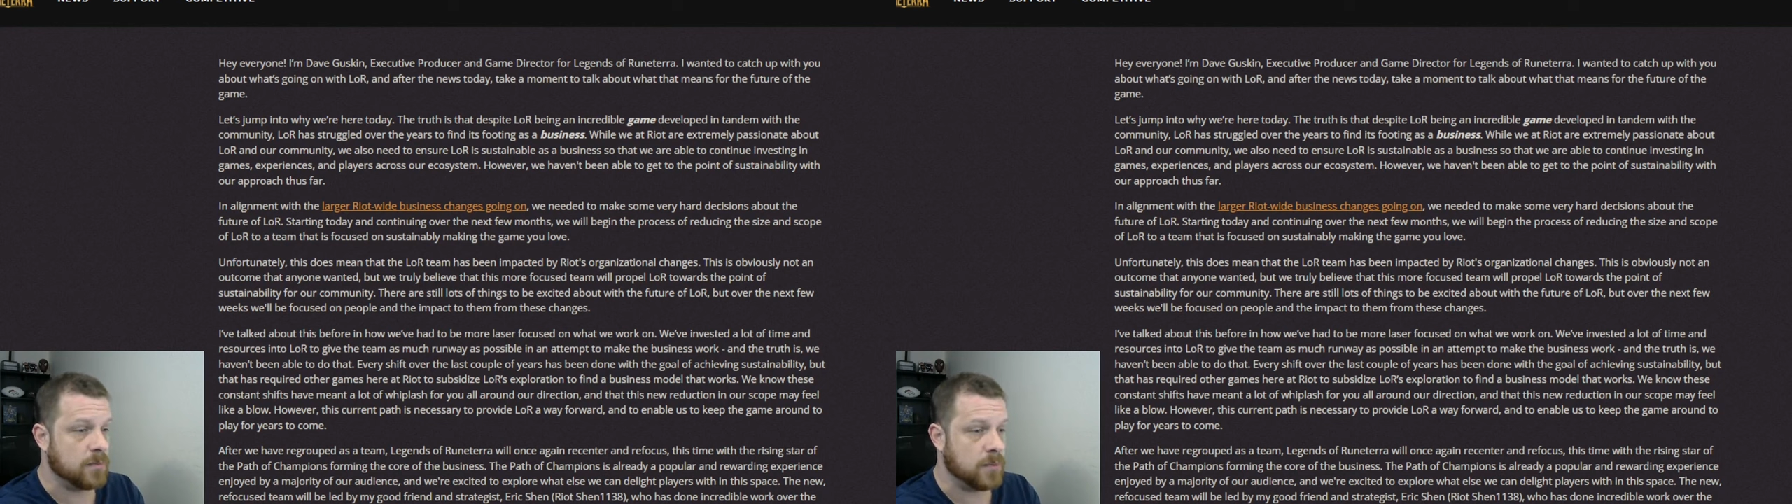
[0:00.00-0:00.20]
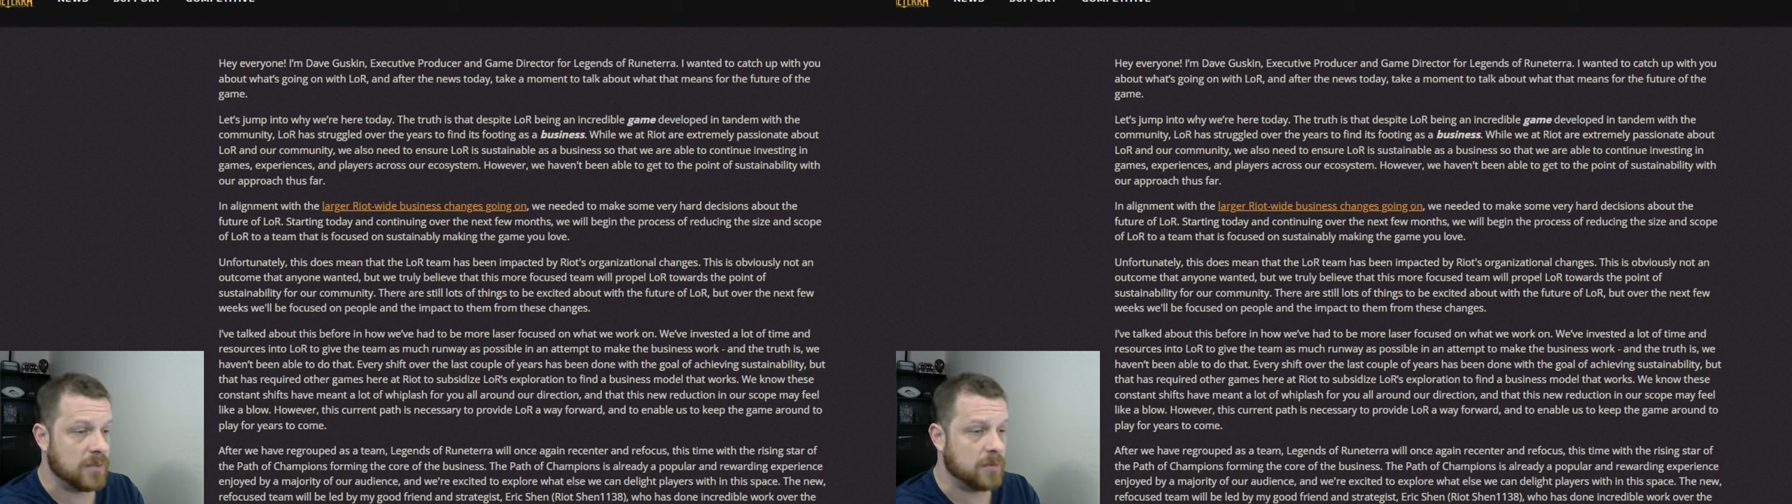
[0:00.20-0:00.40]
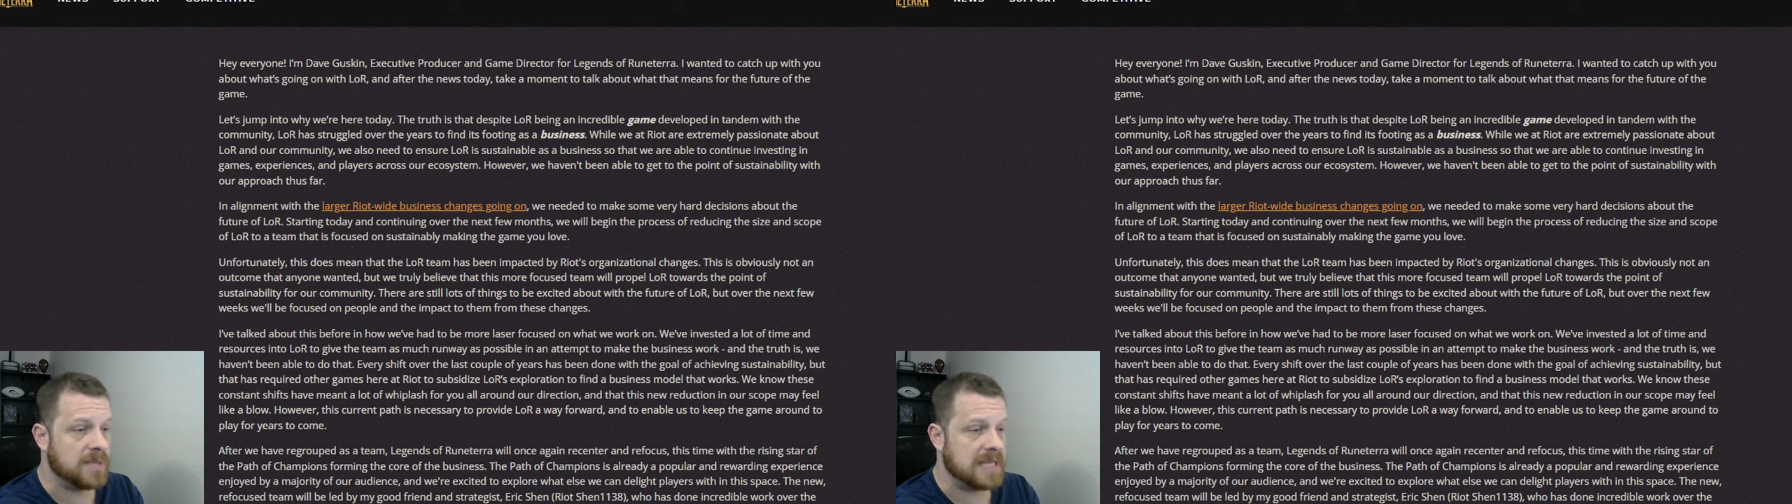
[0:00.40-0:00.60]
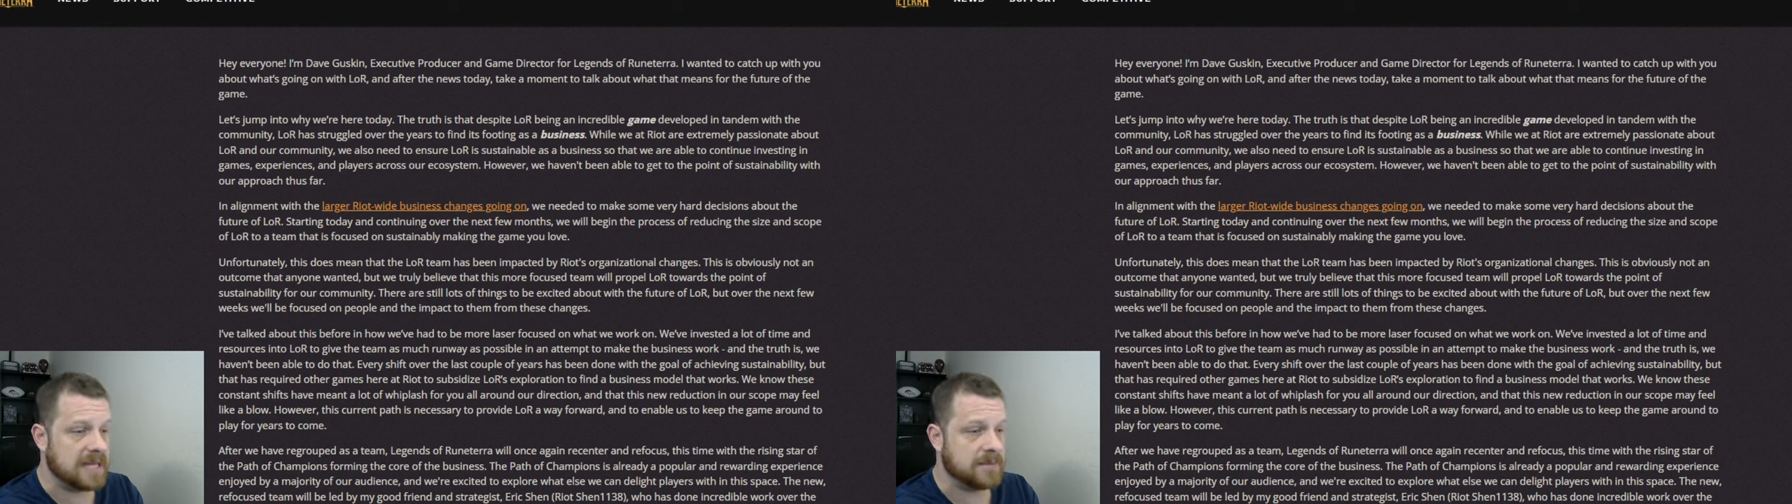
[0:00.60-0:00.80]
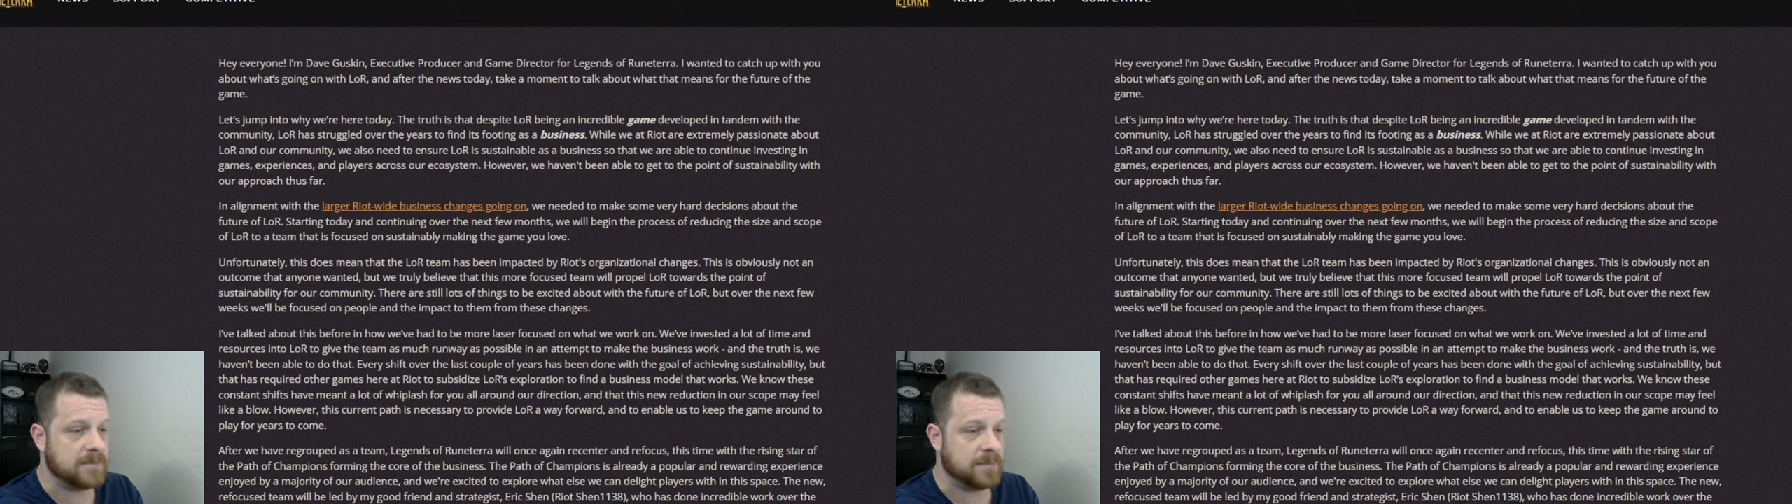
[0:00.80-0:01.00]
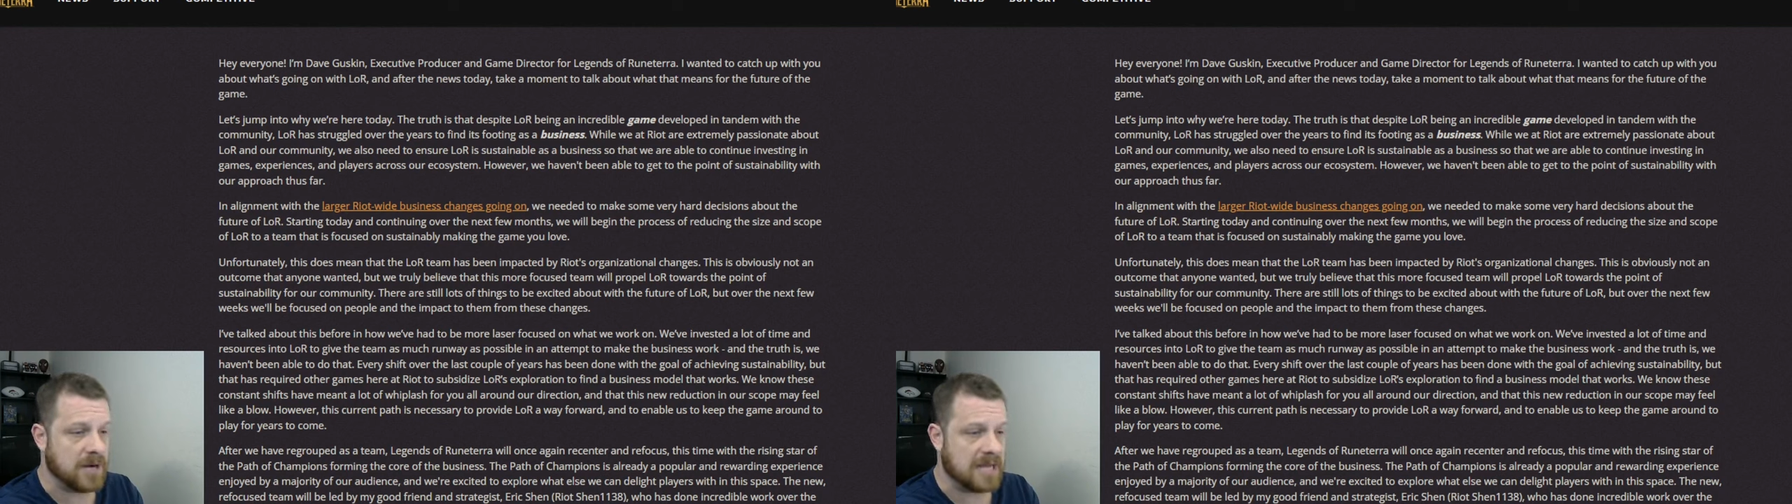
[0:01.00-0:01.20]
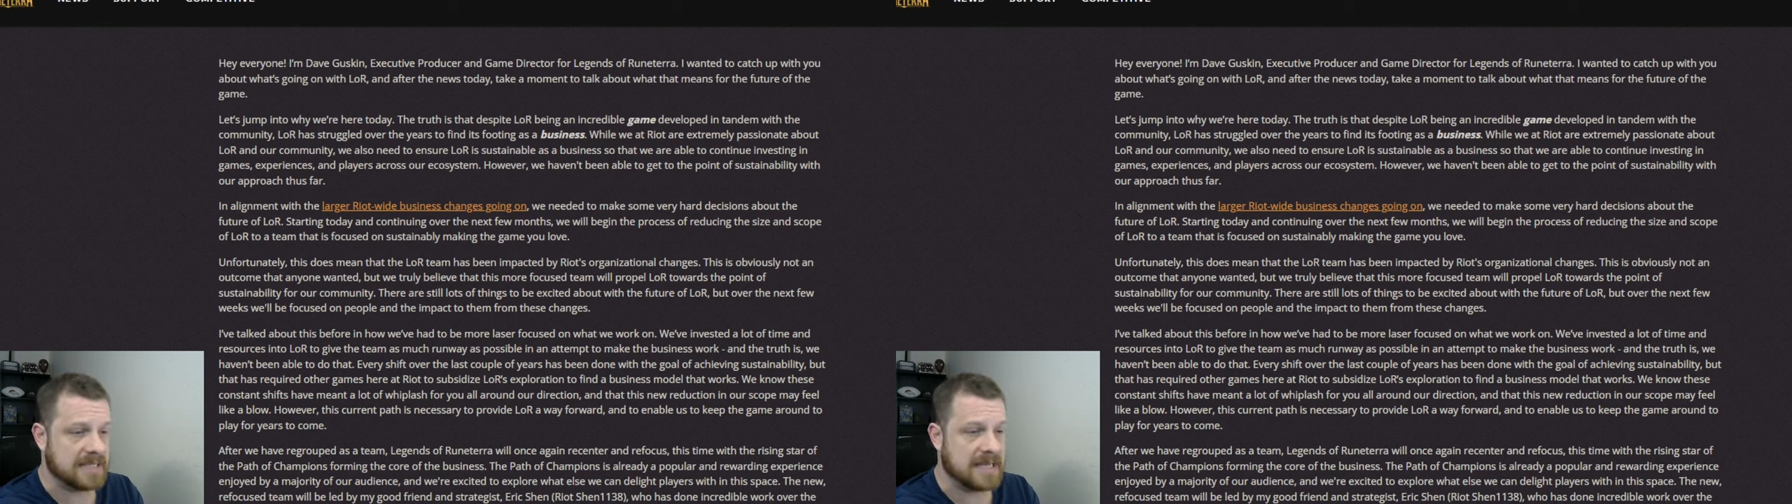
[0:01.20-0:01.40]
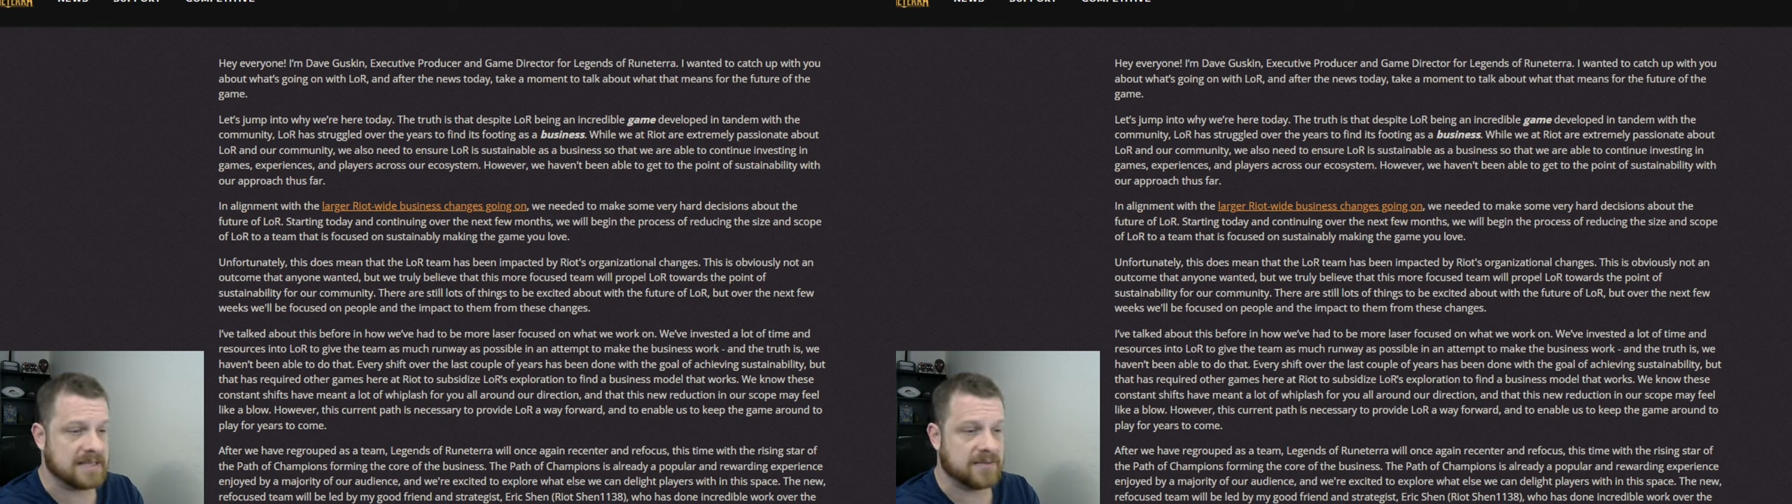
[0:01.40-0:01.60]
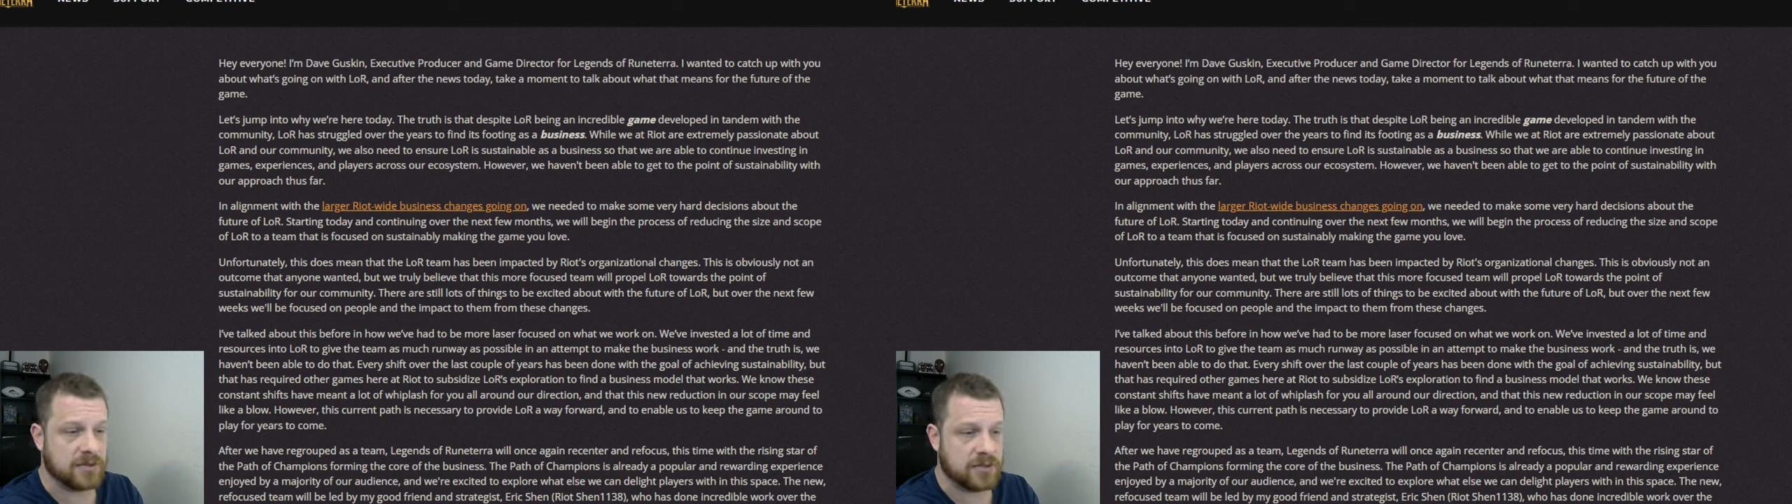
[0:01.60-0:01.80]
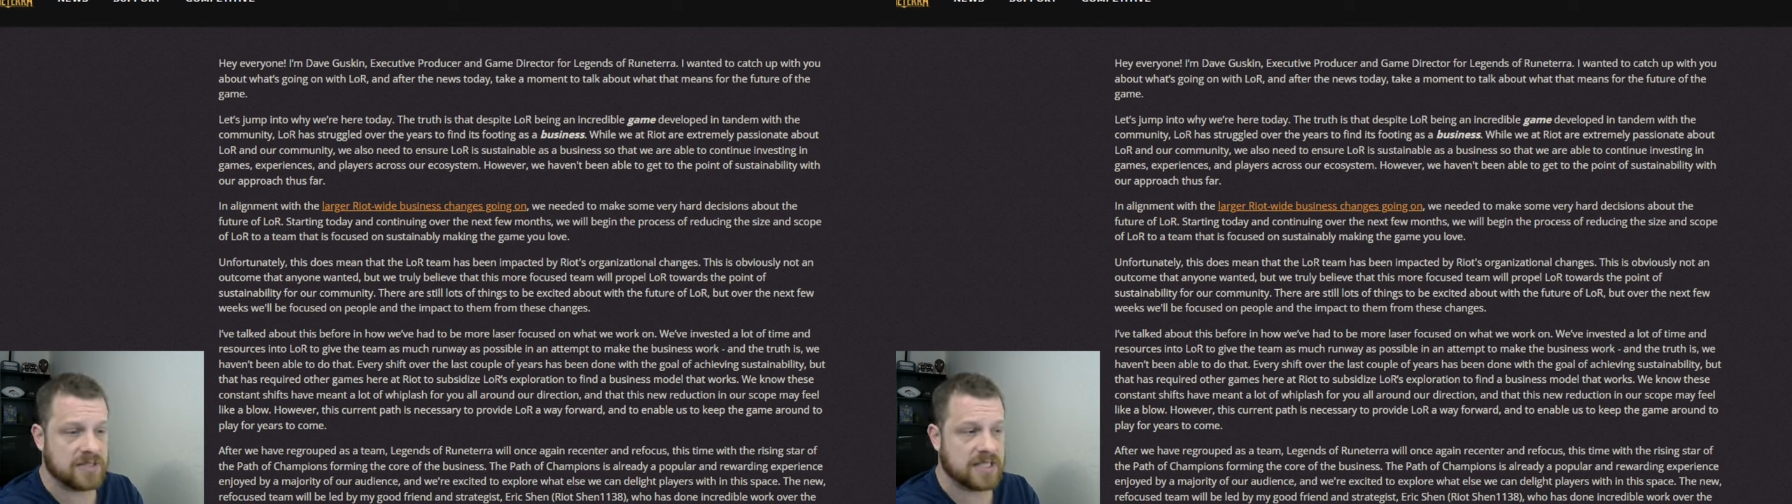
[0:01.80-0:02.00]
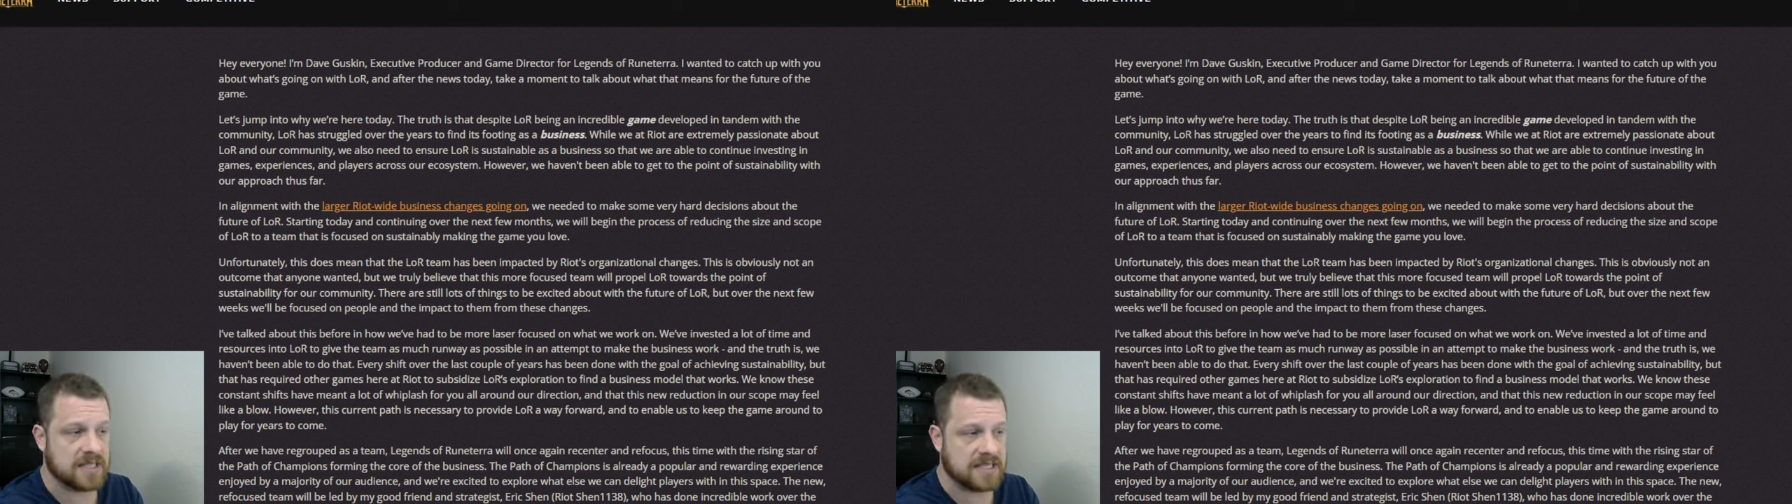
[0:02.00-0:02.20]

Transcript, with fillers: we will begin the process of reducing